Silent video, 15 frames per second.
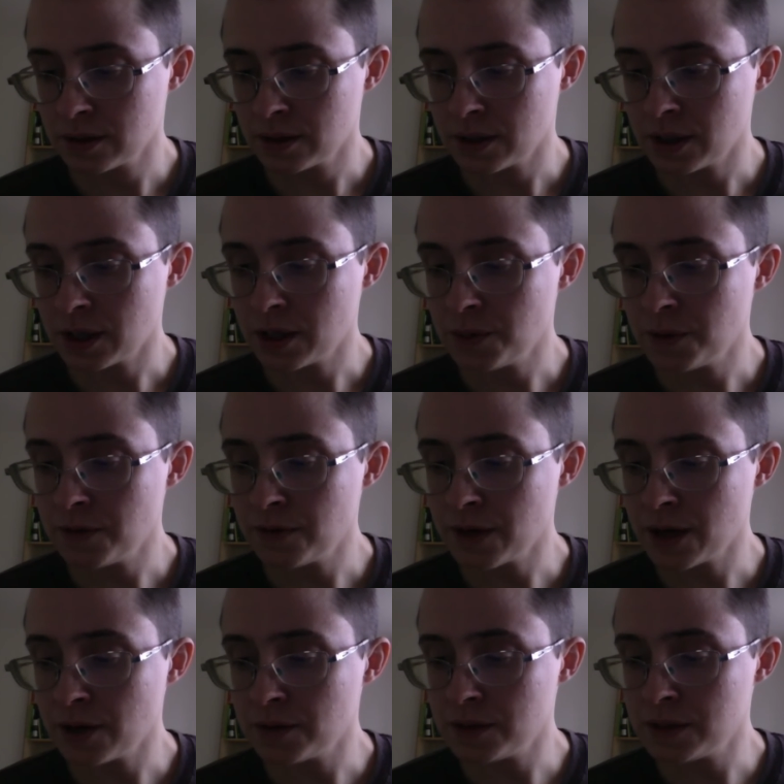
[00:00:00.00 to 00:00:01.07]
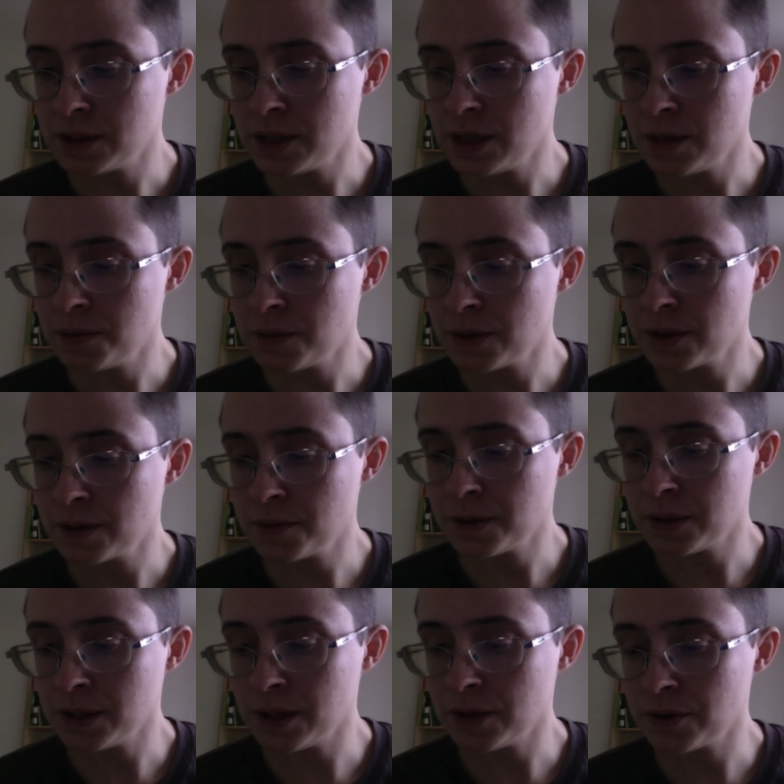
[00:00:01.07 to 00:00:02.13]
It can be found deep
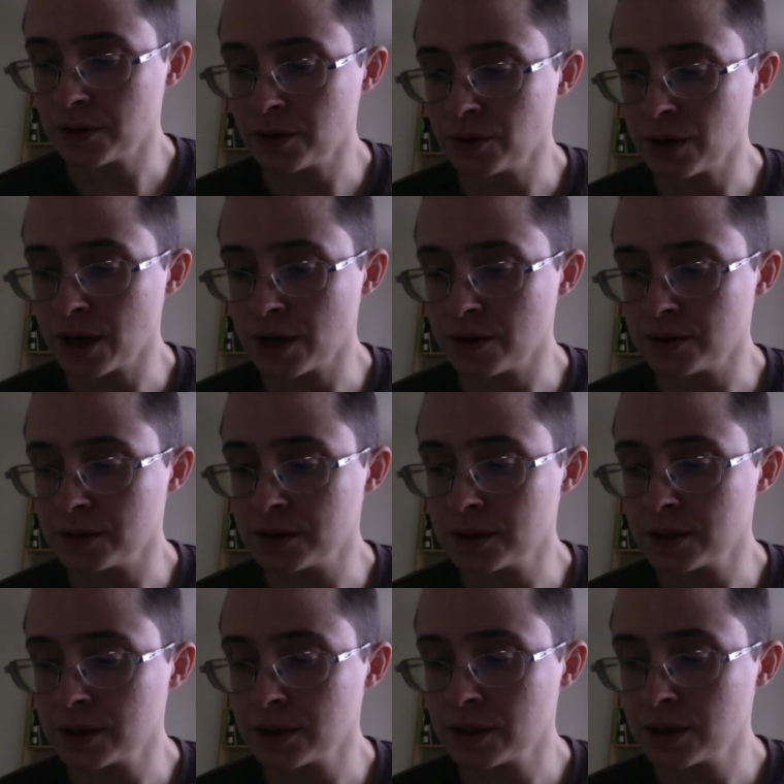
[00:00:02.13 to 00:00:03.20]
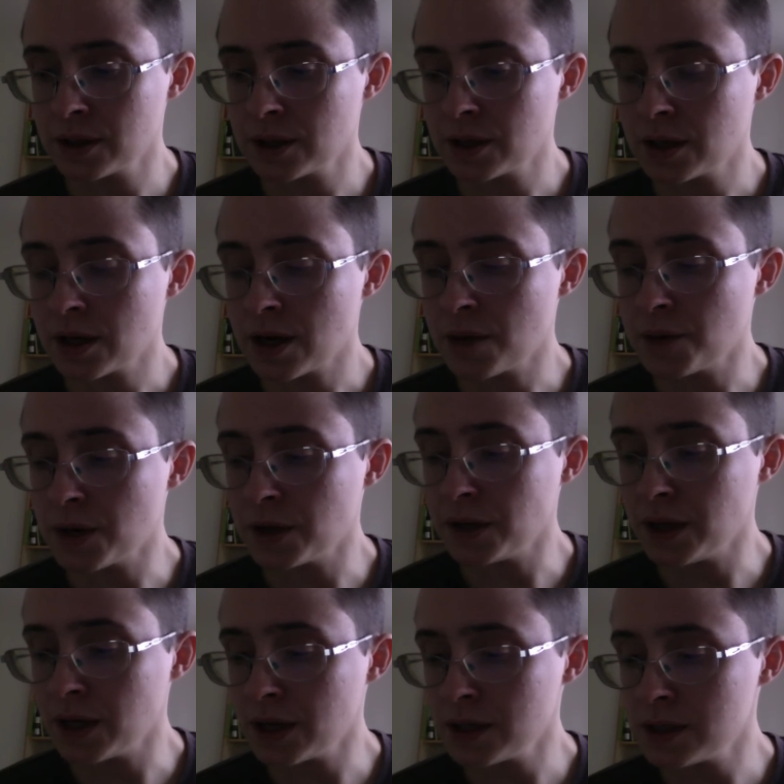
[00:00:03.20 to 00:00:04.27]
beneath the ground, among the
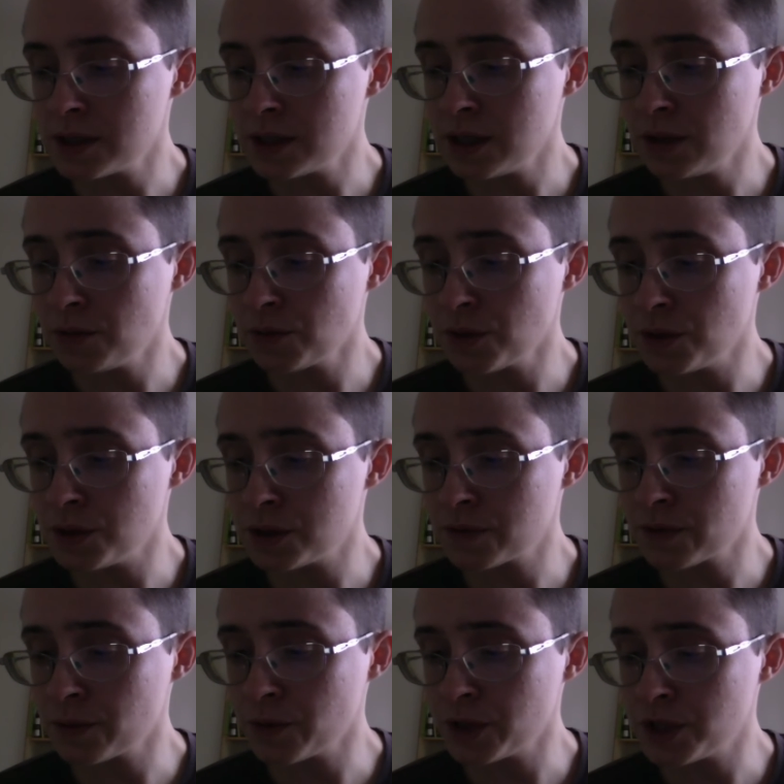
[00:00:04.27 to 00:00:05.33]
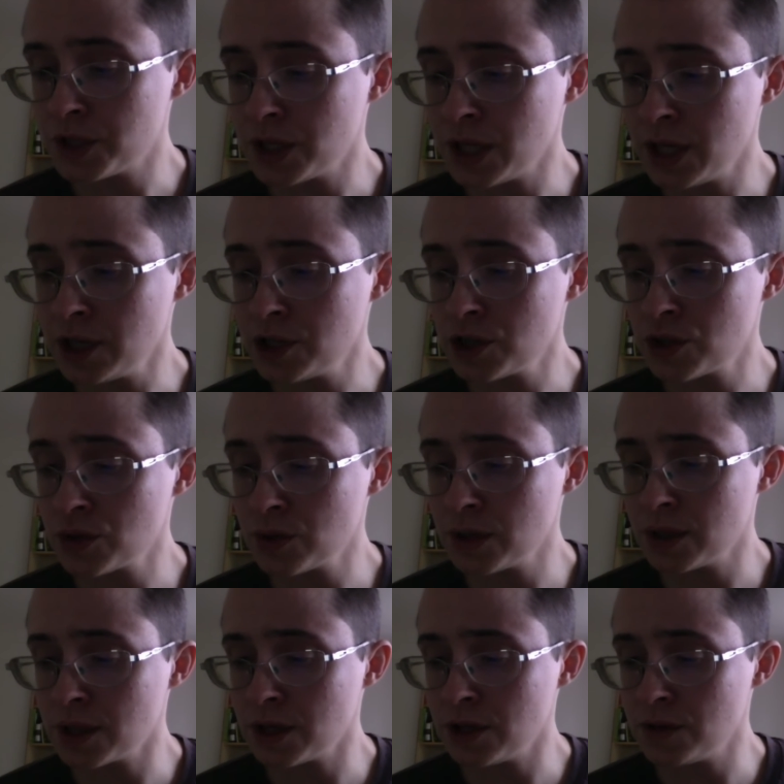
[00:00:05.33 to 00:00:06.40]
unseen roots from which each tree
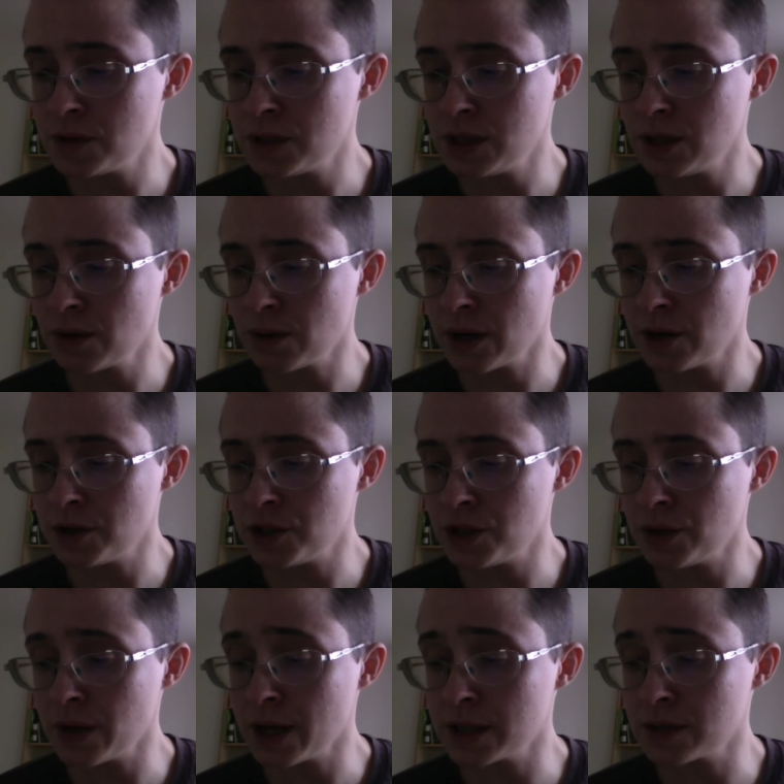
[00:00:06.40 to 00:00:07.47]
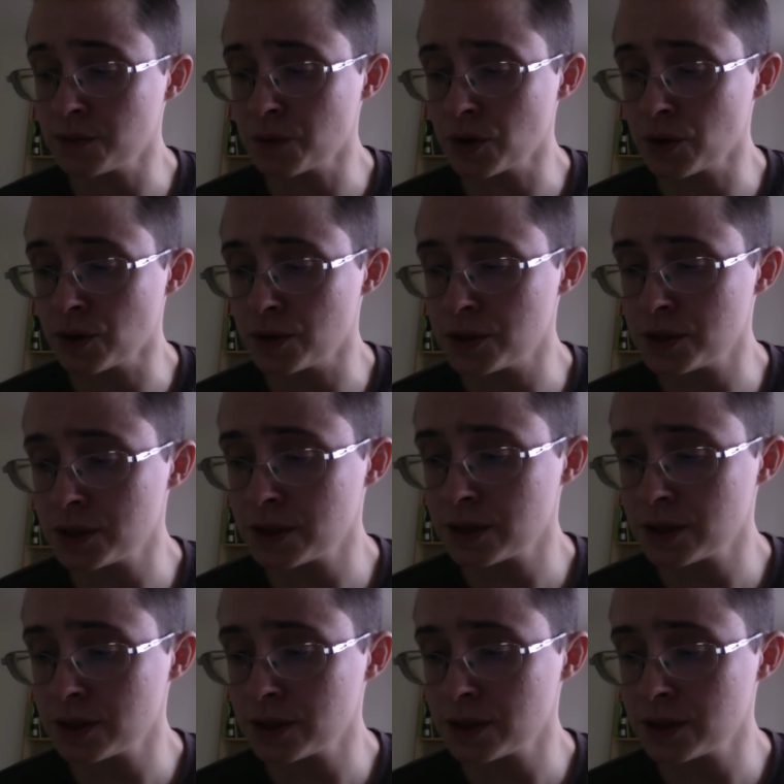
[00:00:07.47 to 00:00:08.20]
that you see around you has emerged.